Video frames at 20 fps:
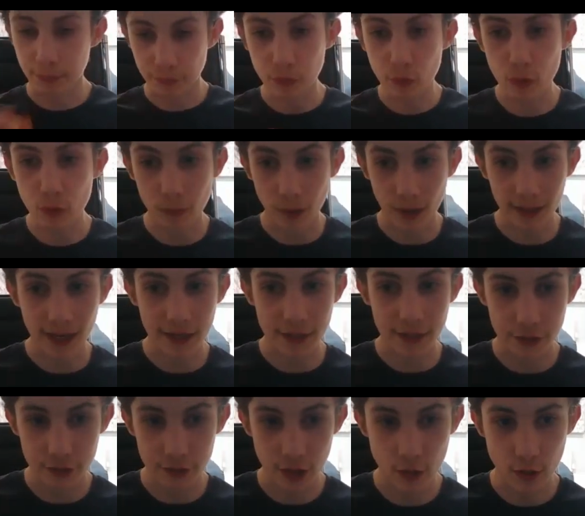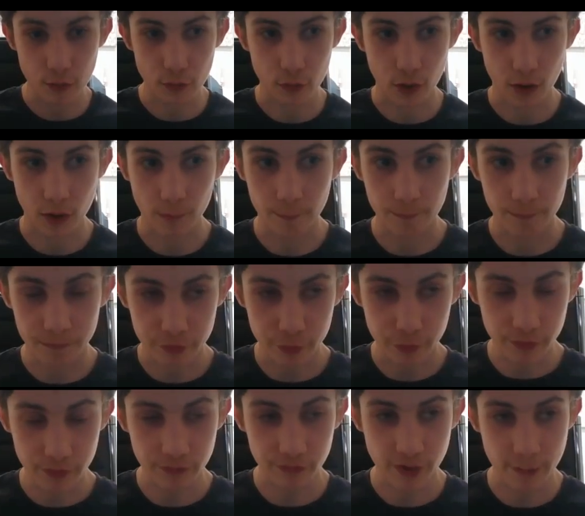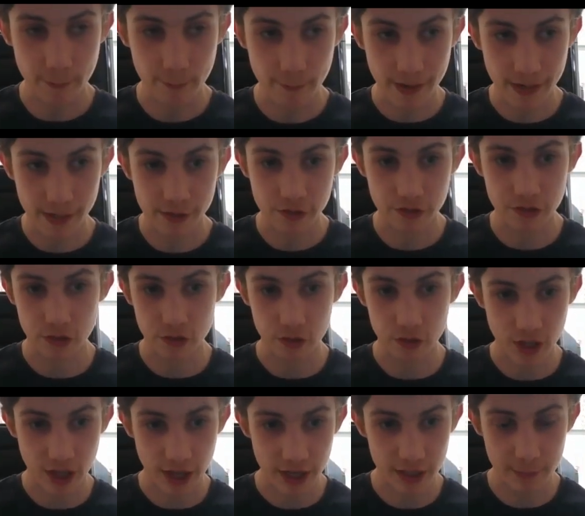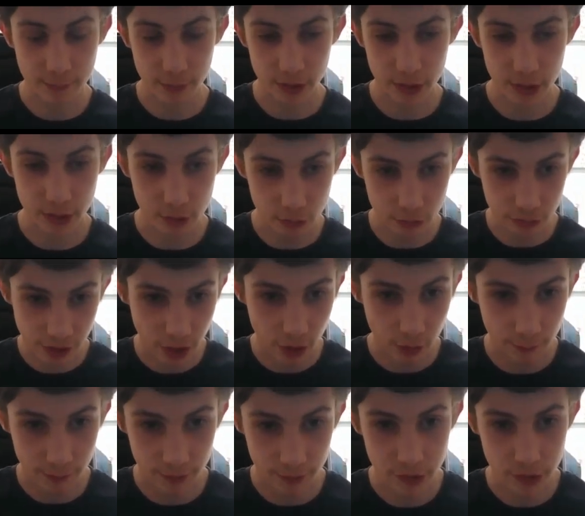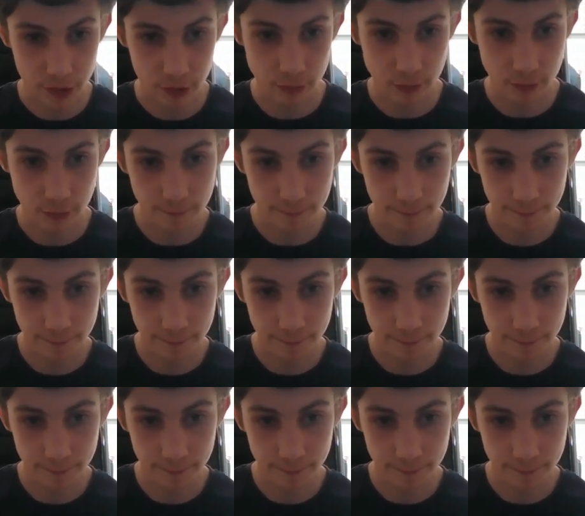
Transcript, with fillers: before I let you go, Grant, do you want to thank managers, anybody who's helping you?